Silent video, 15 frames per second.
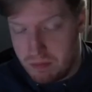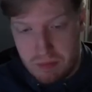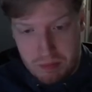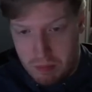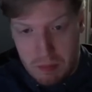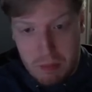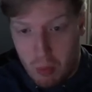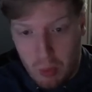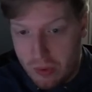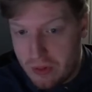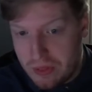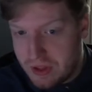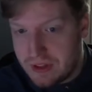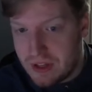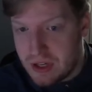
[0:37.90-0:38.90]
important
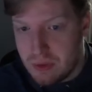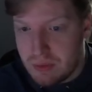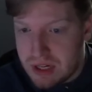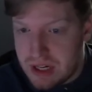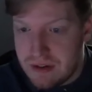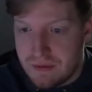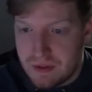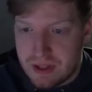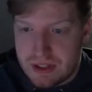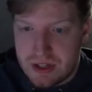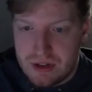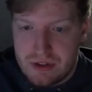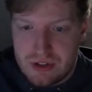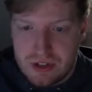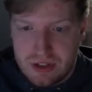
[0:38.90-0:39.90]
thing that you need for this
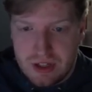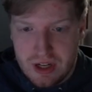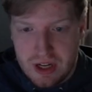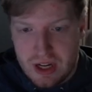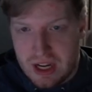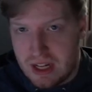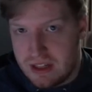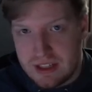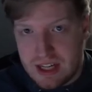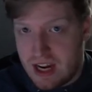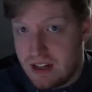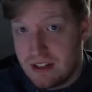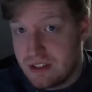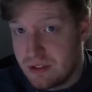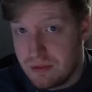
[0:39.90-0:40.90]
dungeon, and the
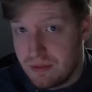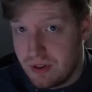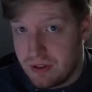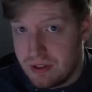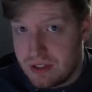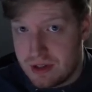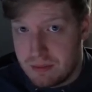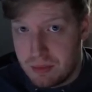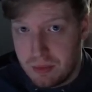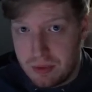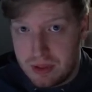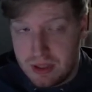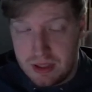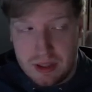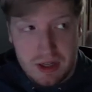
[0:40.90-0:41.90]
tactics are fairly simple with
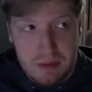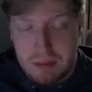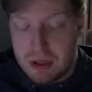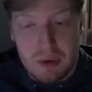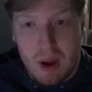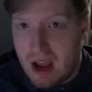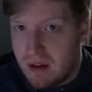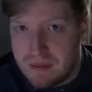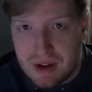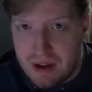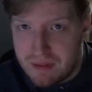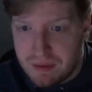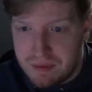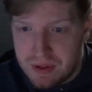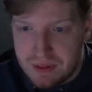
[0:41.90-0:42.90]
it, but you have to have
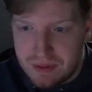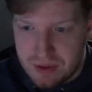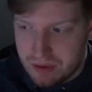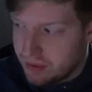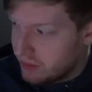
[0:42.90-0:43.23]
a Venthyr.